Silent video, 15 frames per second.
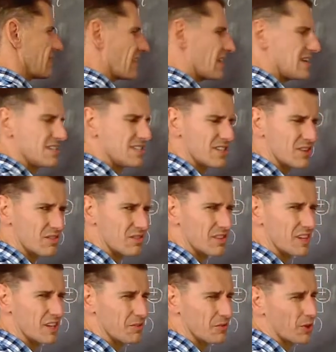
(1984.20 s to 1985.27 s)
yes,
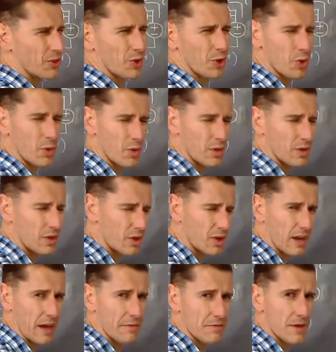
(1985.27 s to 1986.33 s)
you're going
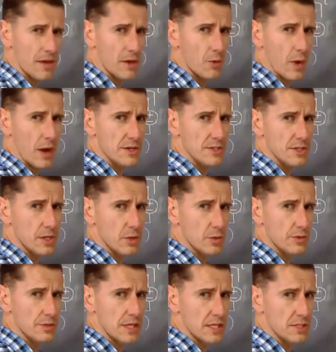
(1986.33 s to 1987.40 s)
to have the equation in your
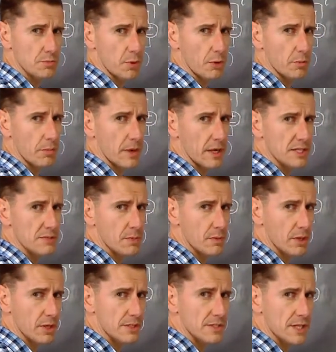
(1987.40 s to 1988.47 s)
textbook, but it's
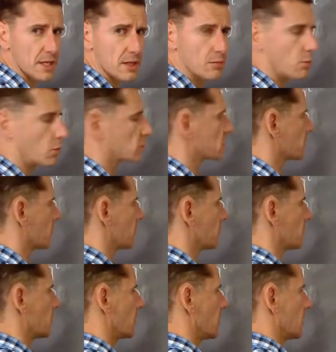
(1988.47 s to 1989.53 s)
probably going to take you more time